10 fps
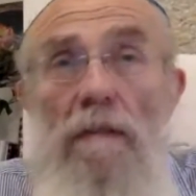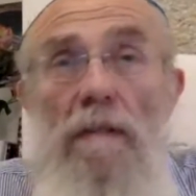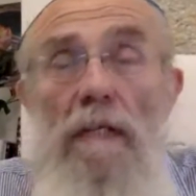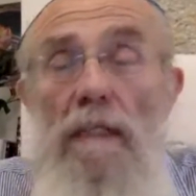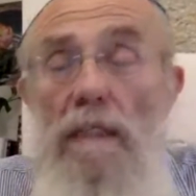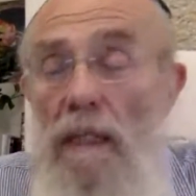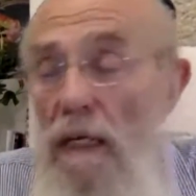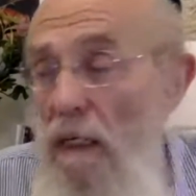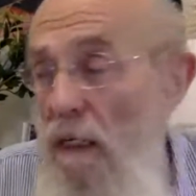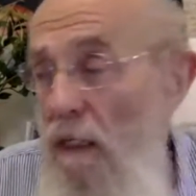that
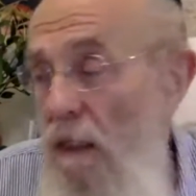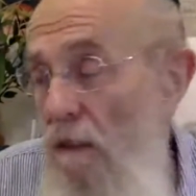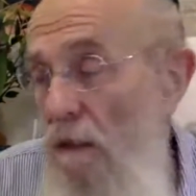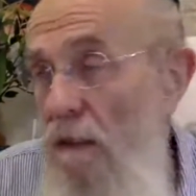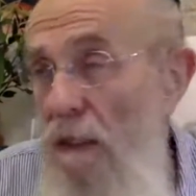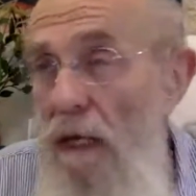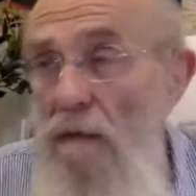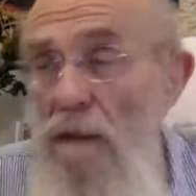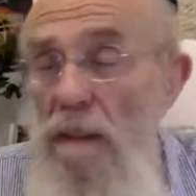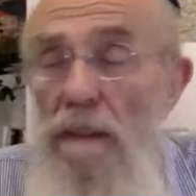today there are
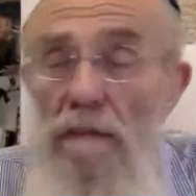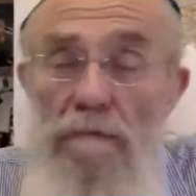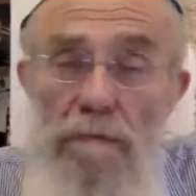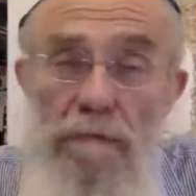thousands of